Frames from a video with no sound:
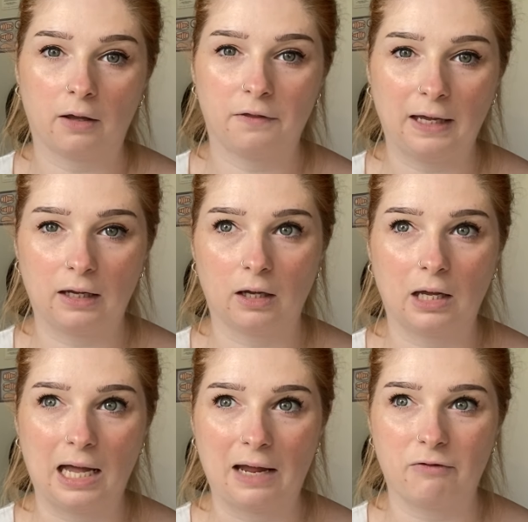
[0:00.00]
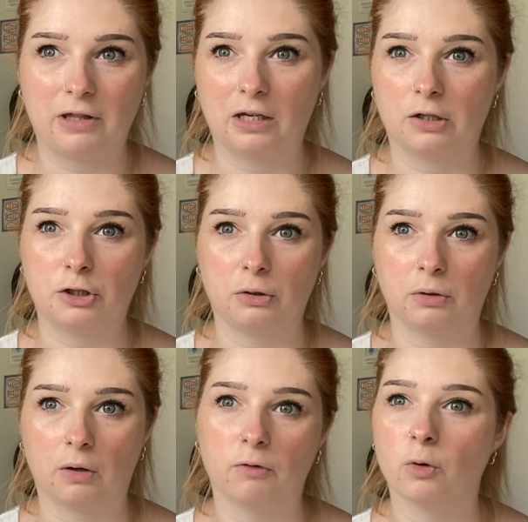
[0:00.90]
I think everything I do
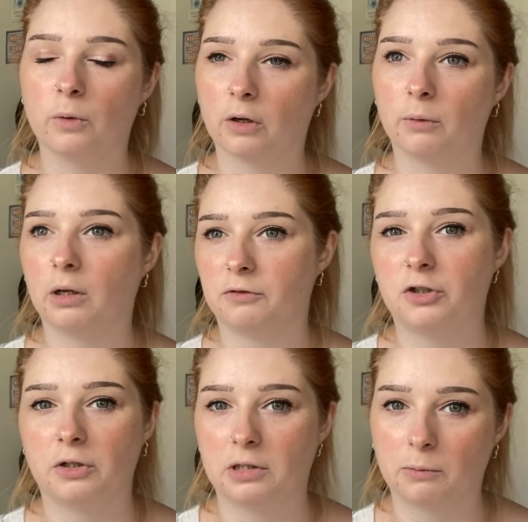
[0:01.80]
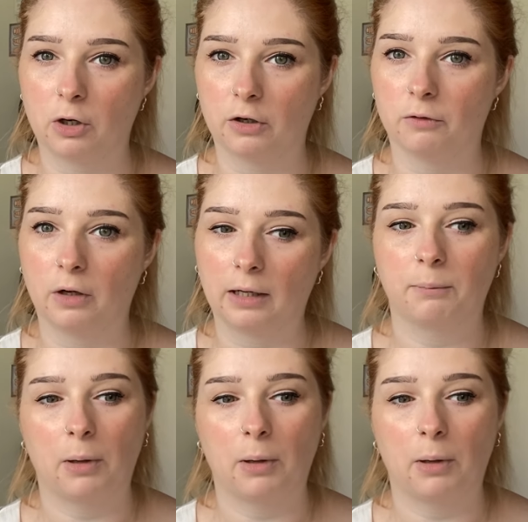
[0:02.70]
going forward, I would love to do some kind of like